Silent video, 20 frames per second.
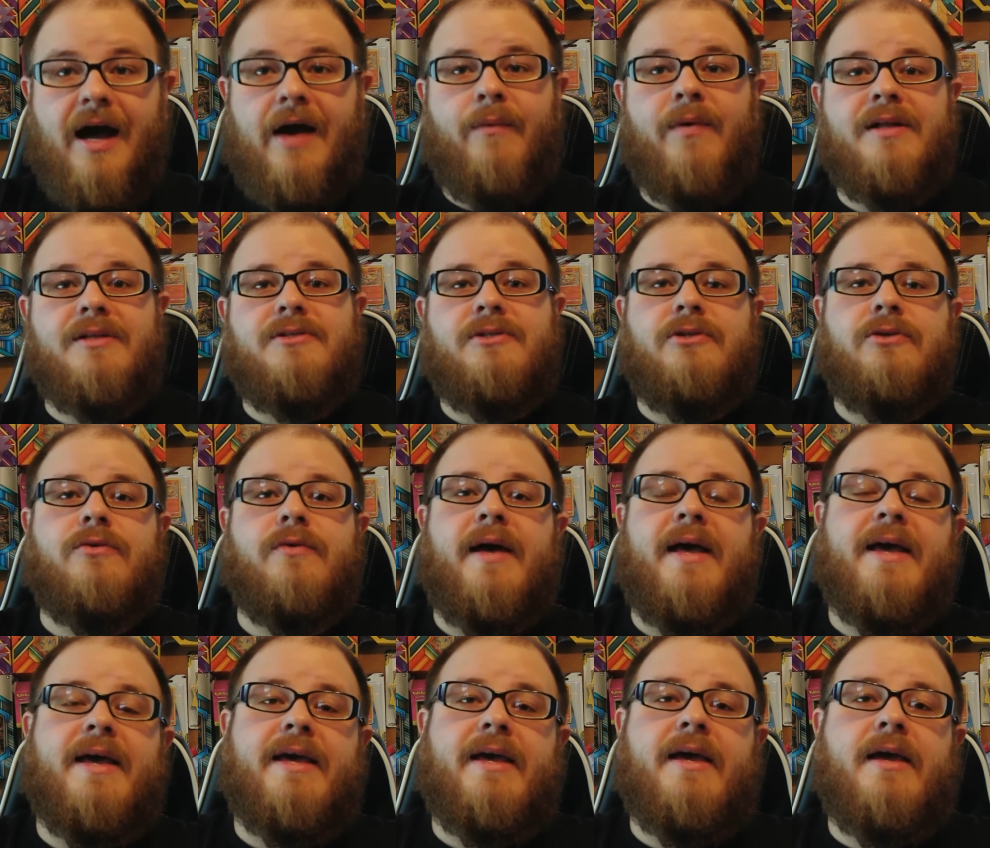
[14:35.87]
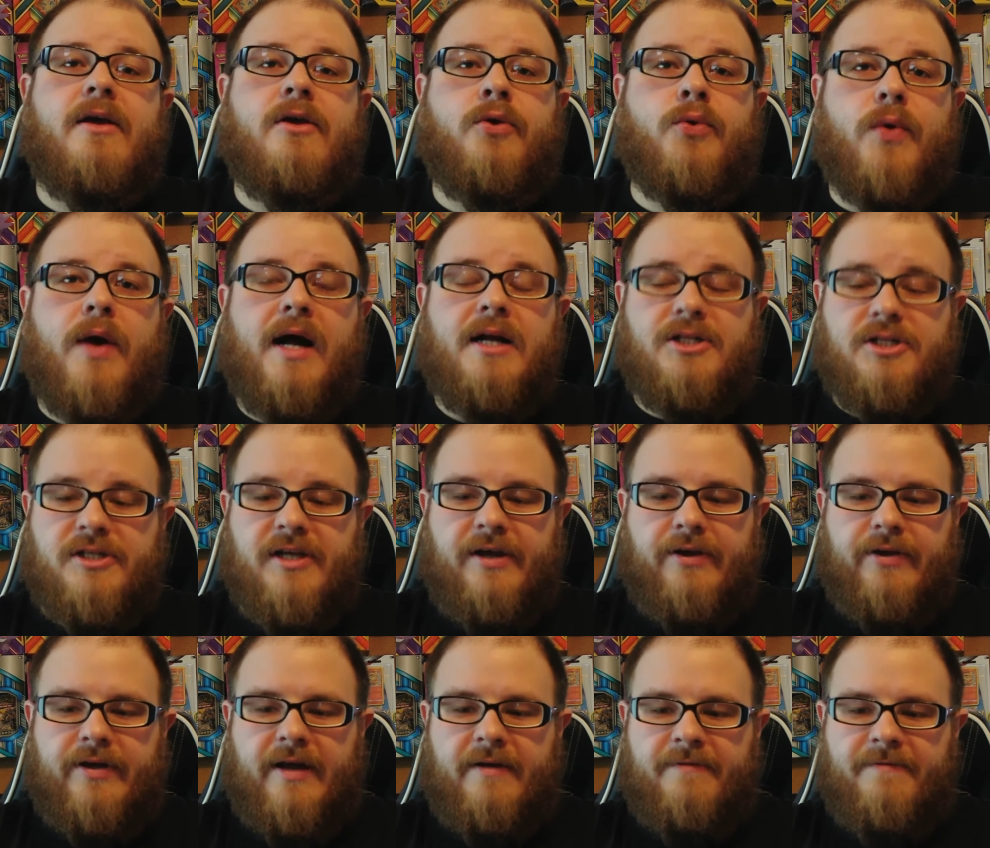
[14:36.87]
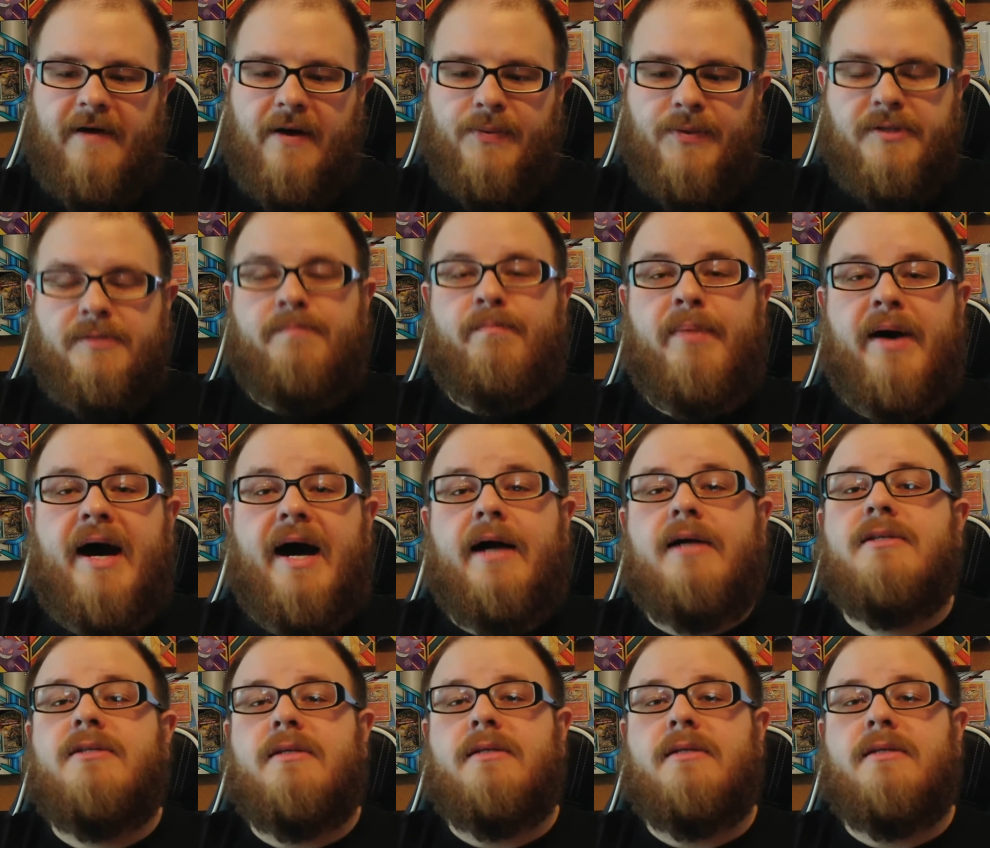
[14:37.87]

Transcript: I went to a garage sale and I found this box.